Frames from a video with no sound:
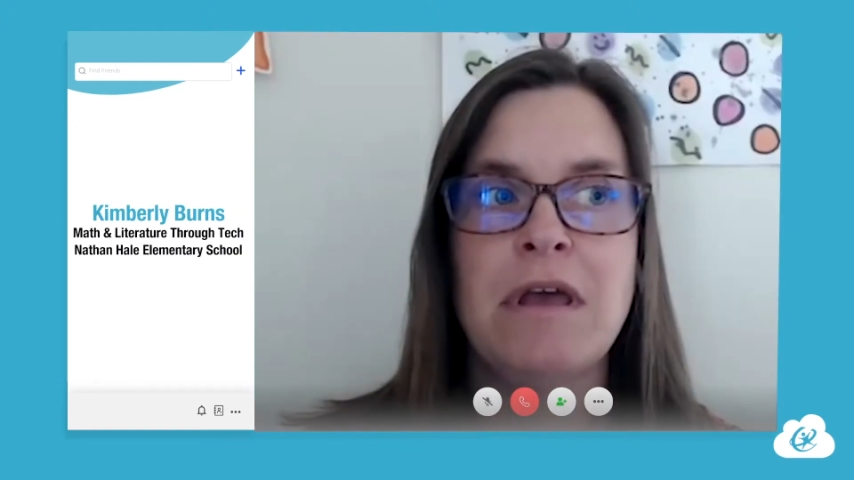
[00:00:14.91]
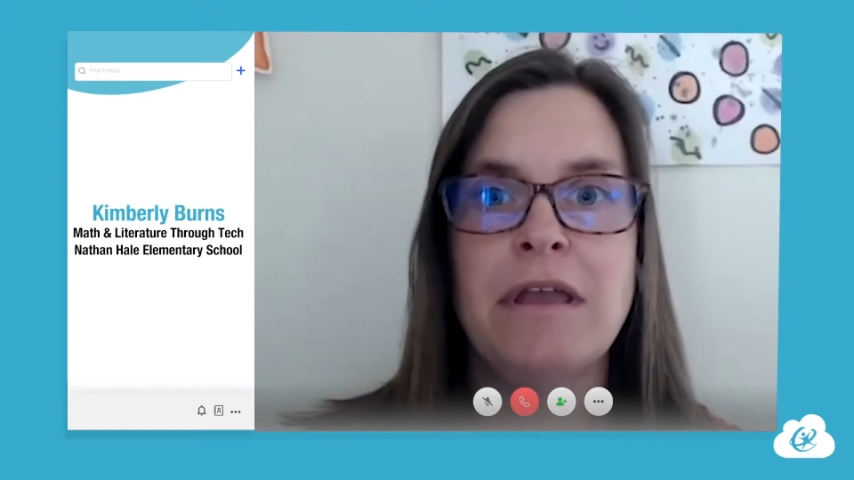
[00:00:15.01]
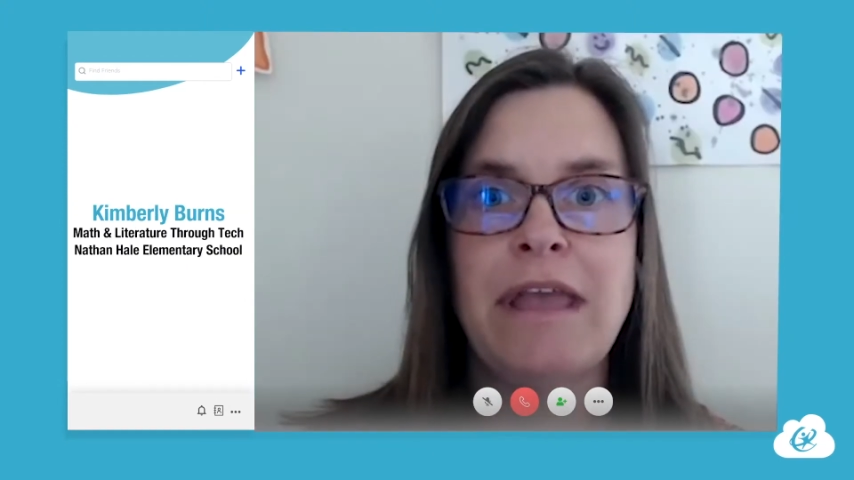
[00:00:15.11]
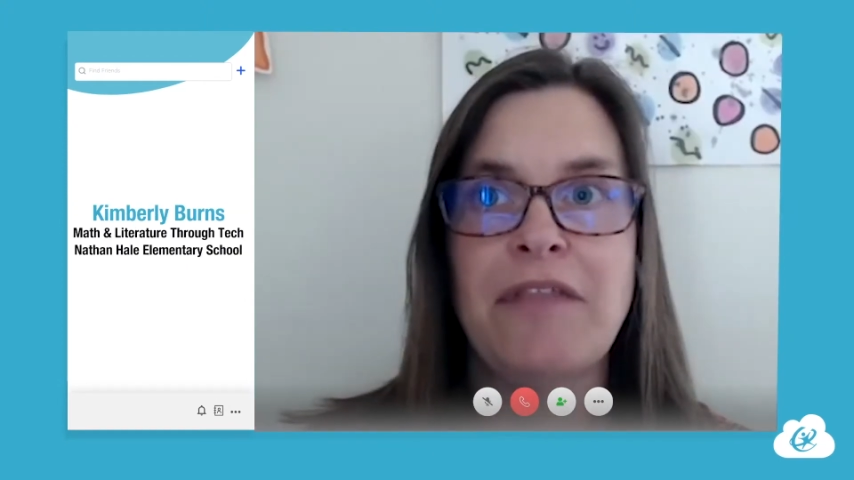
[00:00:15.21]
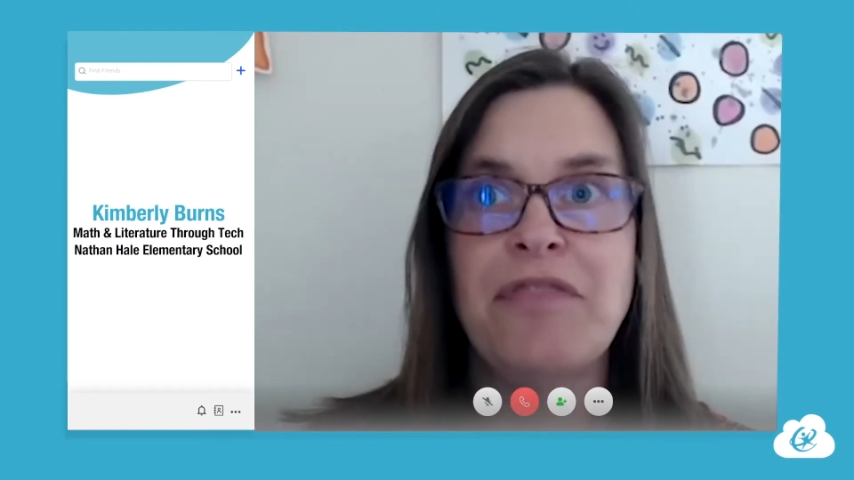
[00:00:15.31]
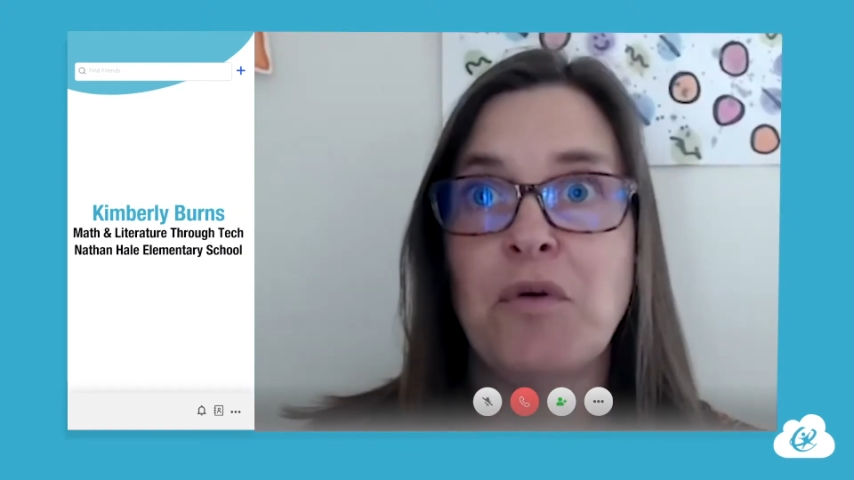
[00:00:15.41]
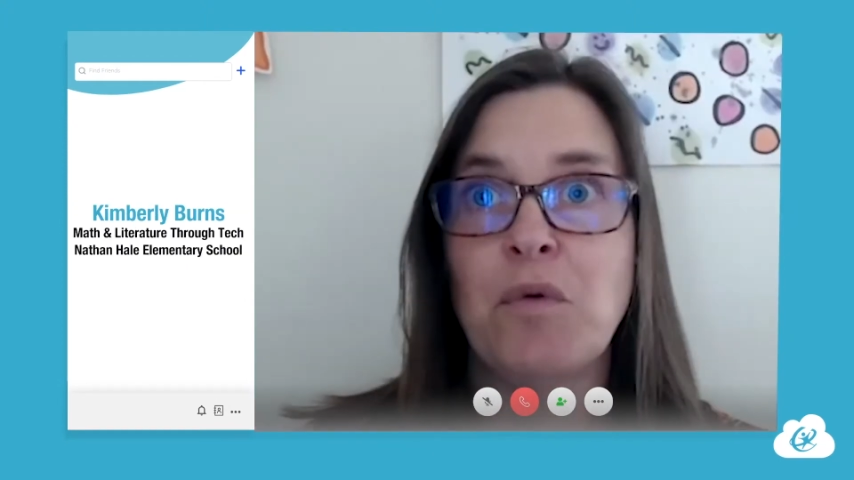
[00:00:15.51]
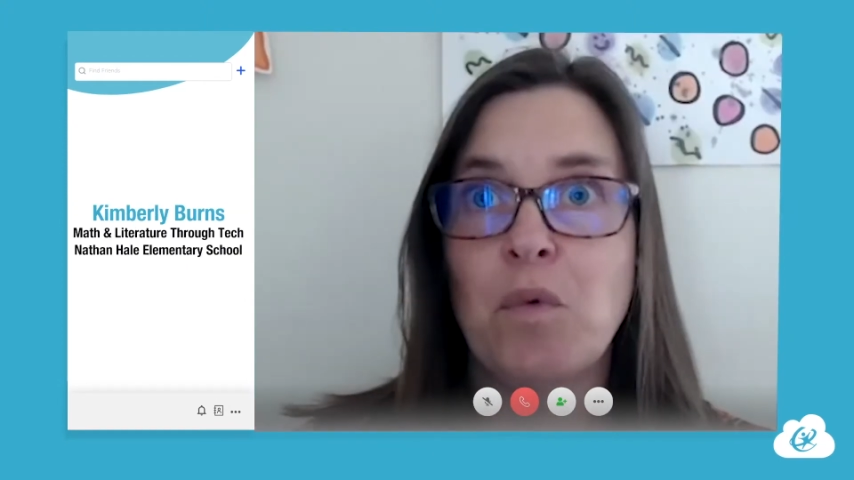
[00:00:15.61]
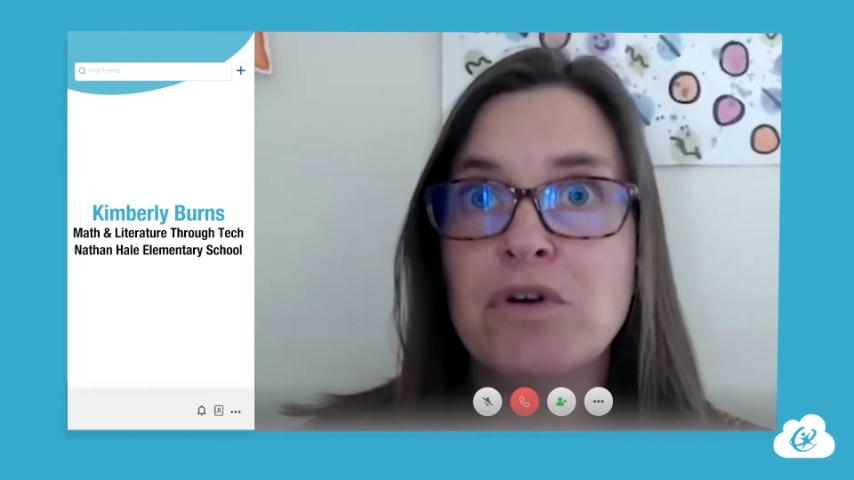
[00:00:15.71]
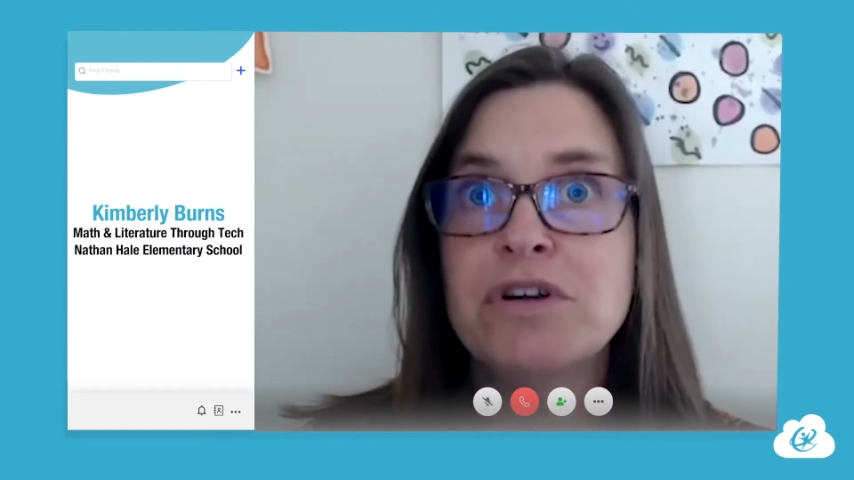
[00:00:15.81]
get their
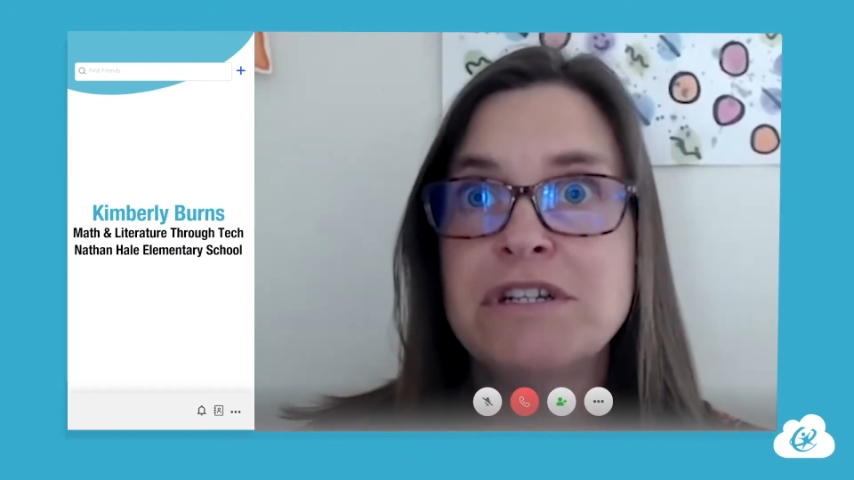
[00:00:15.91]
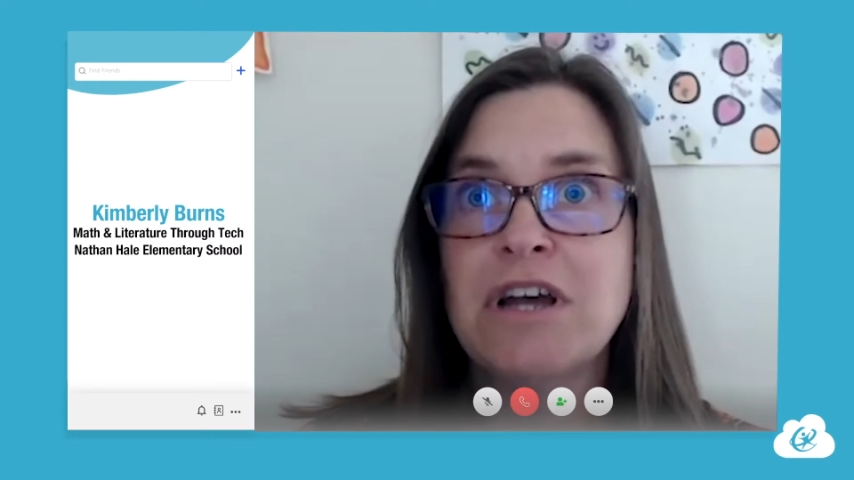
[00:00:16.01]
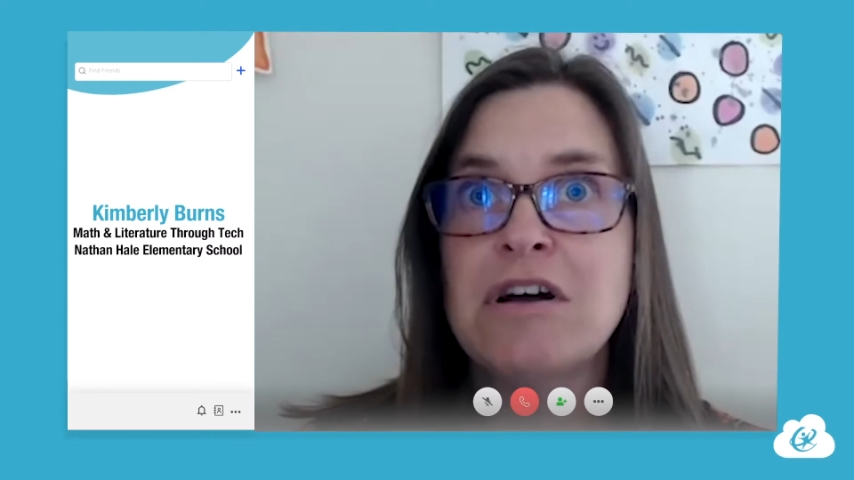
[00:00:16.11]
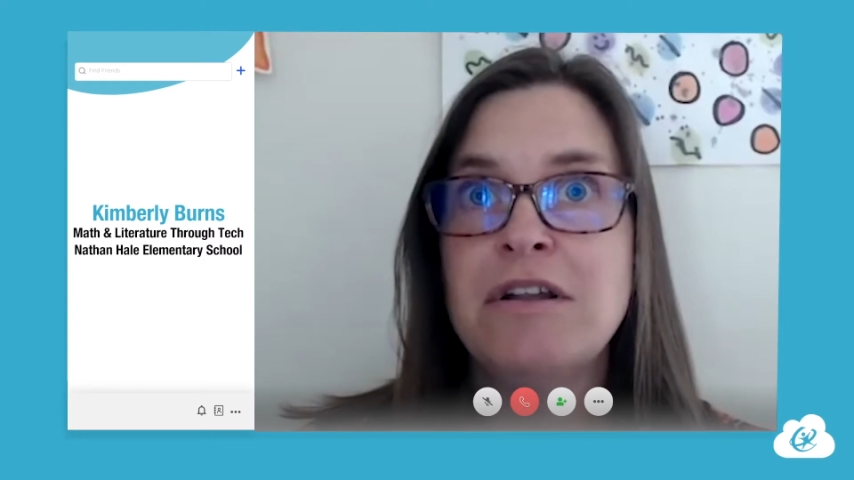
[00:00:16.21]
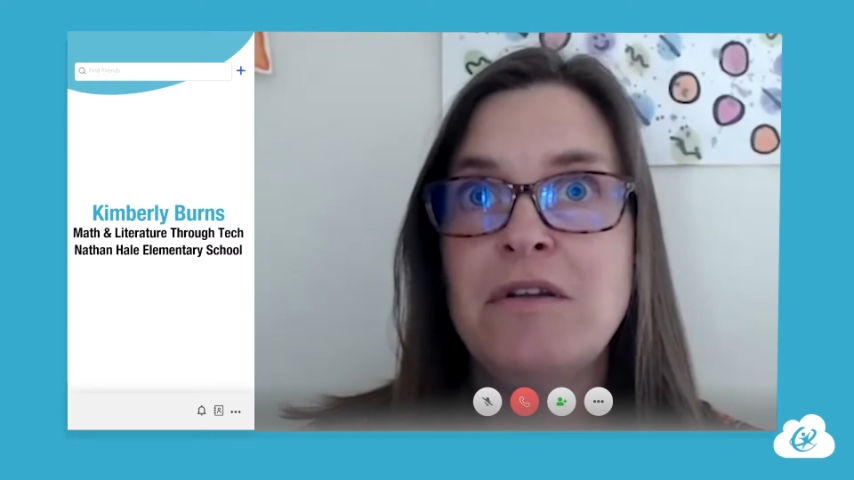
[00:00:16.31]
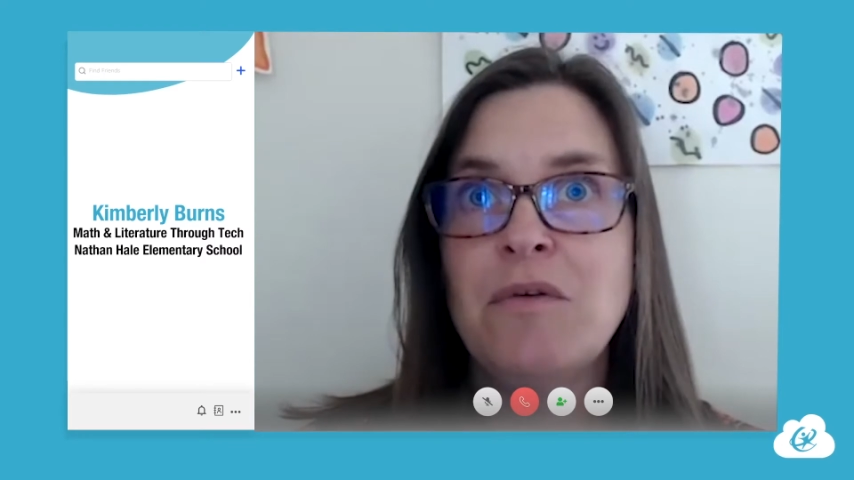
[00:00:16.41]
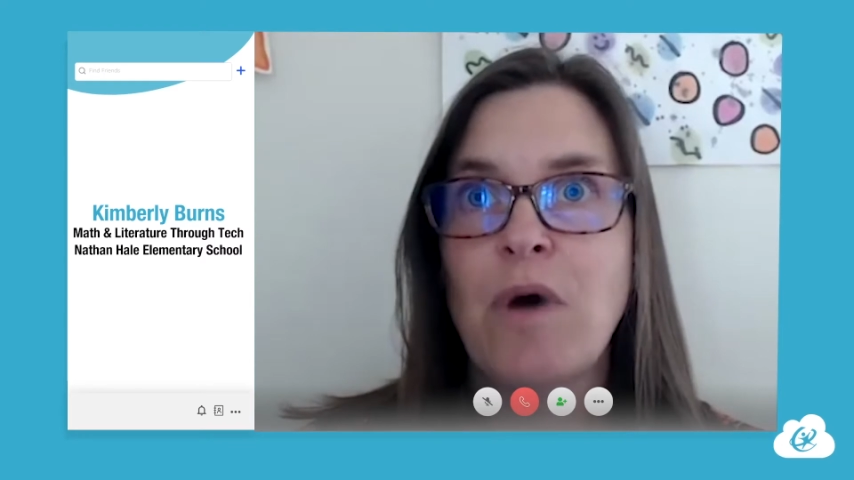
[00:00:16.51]
work done